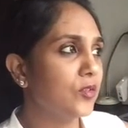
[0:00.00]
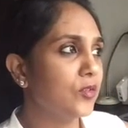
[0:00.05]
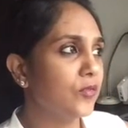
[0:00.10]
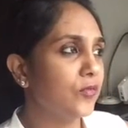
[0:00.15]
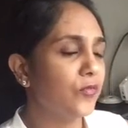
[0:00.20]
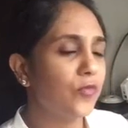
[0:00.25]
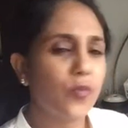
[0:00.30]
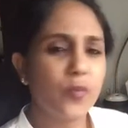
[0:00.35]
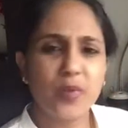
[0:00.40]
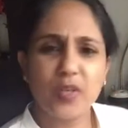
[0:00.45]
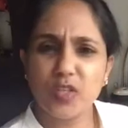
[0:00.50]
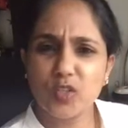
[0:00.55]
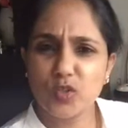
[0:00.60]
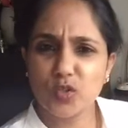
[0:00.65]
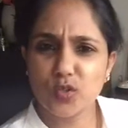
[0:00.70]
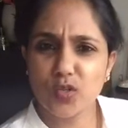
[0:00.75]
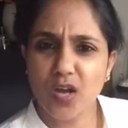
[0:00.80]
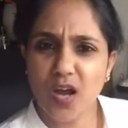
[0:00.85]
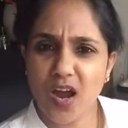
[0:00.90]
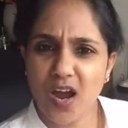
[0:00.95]
For me,
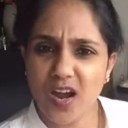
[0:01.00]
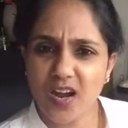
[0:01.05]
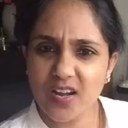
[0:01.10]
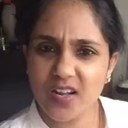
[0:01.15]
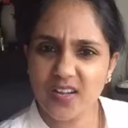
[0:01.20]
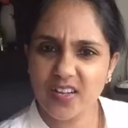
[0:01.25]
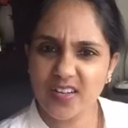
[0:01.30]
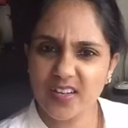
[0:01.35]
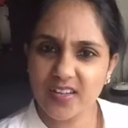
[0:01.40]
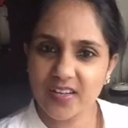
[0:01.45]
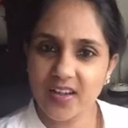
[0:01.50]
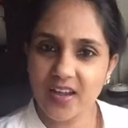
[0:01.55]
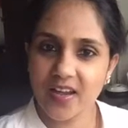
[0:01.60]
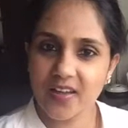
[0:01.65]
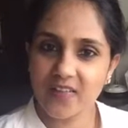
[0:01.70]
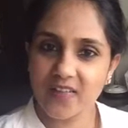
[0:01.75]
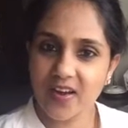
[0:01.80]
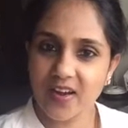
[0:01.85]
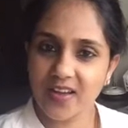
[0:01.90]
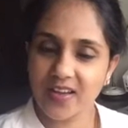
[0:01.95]
Jugaad and
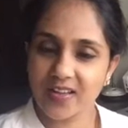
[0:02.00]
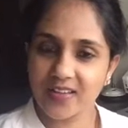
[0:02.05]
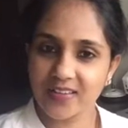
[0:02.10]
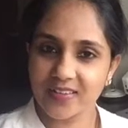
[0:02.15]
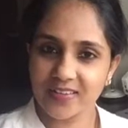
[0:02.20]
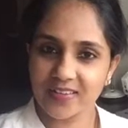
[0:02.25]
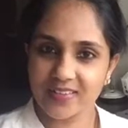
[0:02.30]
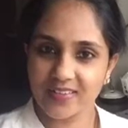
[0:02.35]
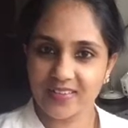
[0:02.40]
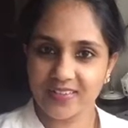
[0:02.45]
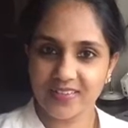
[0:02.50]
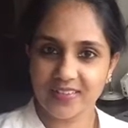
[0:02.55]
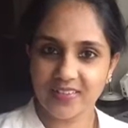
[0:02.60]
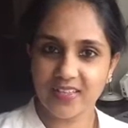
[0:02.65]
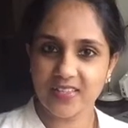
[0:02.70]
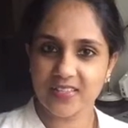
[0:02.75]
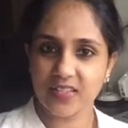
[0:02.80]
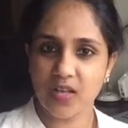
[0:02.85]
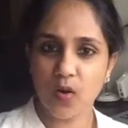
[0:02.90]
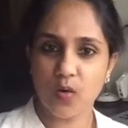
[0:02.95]
DIY, they
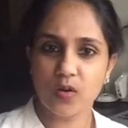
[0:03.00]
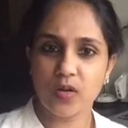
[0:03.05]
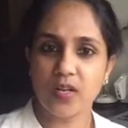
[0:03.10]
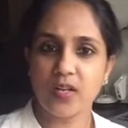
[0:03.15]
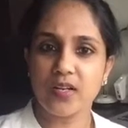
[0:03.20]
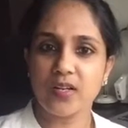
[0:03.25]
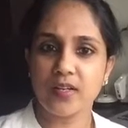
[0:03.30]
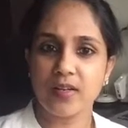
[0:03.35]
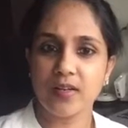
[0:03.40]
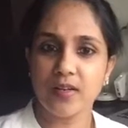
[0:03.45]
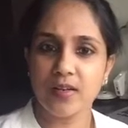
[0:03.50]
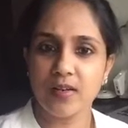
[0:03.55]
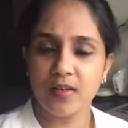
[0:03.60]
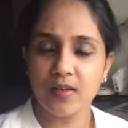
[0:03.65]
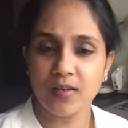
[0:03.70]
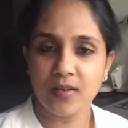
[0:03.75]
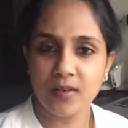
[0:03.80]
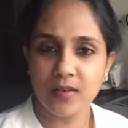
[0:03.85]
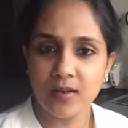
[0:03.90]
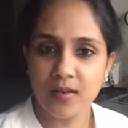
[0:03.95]
sound a little
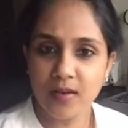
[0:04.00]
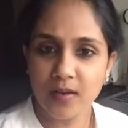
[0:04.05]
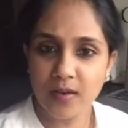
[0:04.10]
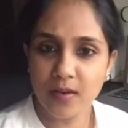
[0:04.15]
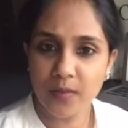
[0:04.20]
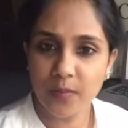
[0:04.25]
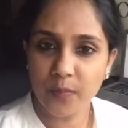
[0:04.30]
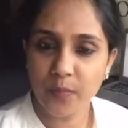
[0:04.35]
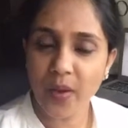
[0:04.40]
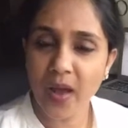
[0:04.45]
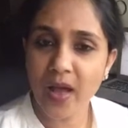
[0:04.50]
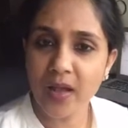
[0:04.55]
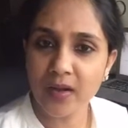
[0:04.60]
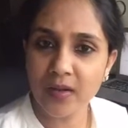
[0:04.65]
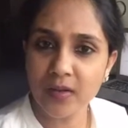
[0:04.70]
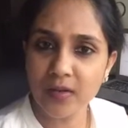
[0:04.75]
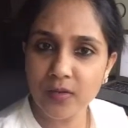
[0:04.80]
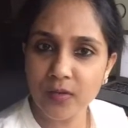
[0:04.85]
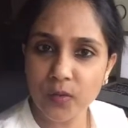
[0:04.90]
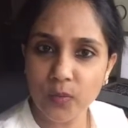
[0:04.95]

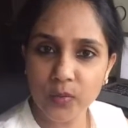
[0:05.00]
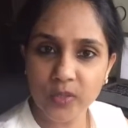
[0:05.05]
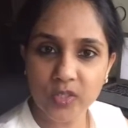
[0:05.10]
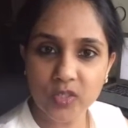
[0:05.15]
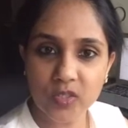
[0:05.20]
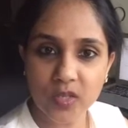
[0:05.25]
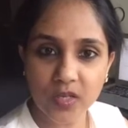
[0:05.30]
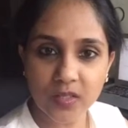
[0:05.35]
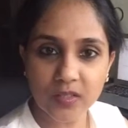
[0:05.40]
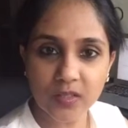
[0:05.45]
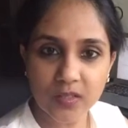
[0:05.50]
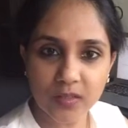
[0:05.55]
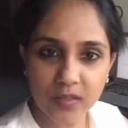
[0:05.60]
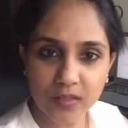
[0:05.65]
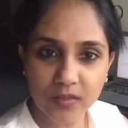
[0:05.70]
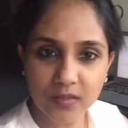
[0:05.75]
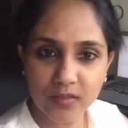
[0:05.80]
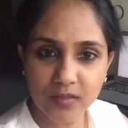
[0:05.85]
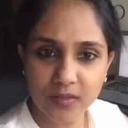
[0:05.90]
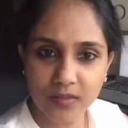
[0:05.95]
parallel to each other.
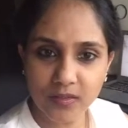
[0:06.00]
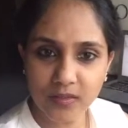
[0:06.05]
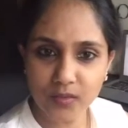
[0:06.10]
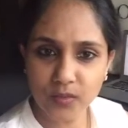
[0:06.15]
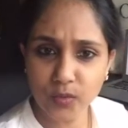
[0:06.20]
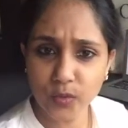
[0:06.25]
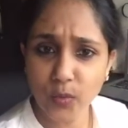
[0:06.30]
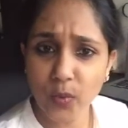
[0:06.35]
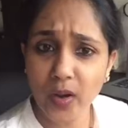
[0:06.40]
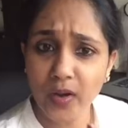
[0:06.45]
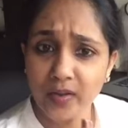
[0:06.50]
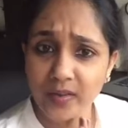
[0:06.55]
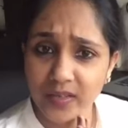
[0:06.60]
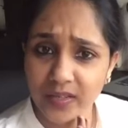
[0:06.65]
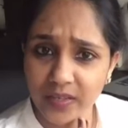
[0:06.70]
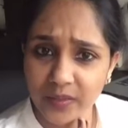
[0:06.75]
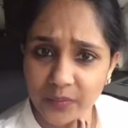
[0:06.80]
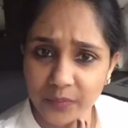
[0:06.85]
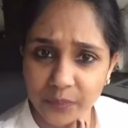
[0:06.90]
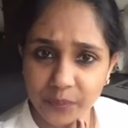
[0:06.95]
Do you
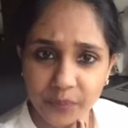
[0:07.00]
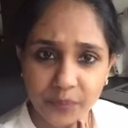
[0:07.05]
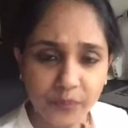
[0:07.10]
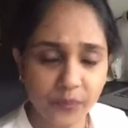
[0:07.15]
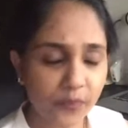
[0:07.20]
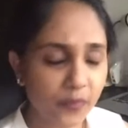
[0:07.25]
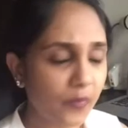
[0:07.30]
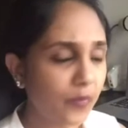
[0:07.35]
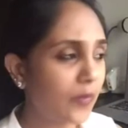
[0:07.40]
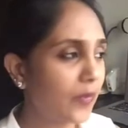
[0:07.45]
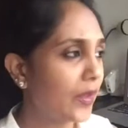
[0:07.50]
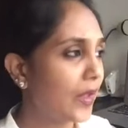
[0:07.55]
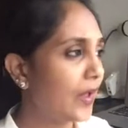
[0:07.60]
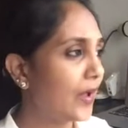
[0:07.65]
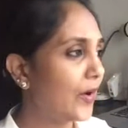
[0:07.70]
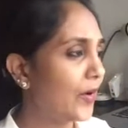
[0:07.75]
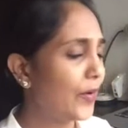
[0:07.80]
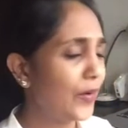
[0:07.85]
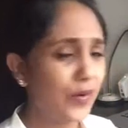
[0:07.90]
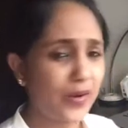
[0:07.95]
agree?
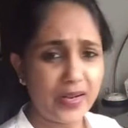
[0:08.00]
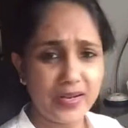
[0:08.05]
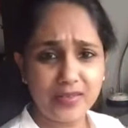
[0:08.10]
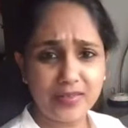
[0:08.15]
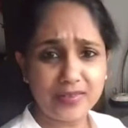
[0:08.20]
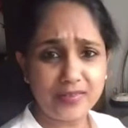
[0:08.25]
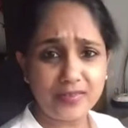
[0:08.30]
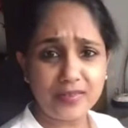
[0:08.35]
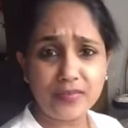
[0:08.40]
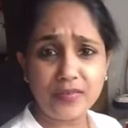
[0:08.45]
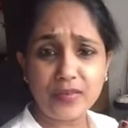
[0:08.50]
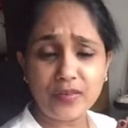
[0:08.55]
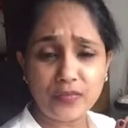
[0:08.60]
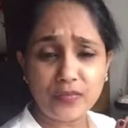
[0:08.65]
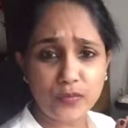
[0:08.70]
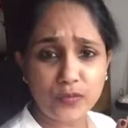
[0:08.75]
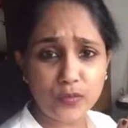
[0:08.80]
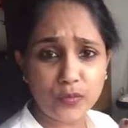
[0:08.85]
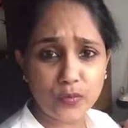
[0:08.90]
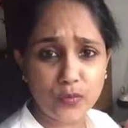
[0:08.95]
Alright, even if
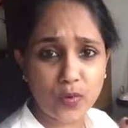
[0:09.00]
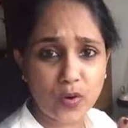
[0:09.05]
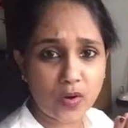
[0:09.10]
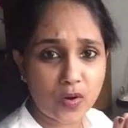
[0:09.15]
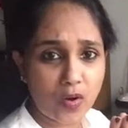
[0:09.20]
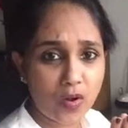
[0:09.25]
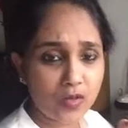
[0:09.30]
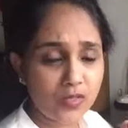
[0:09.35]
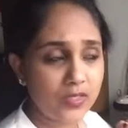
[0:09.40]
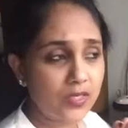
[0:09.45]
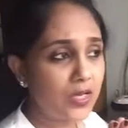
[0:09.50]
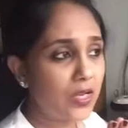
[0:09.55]
you do or not.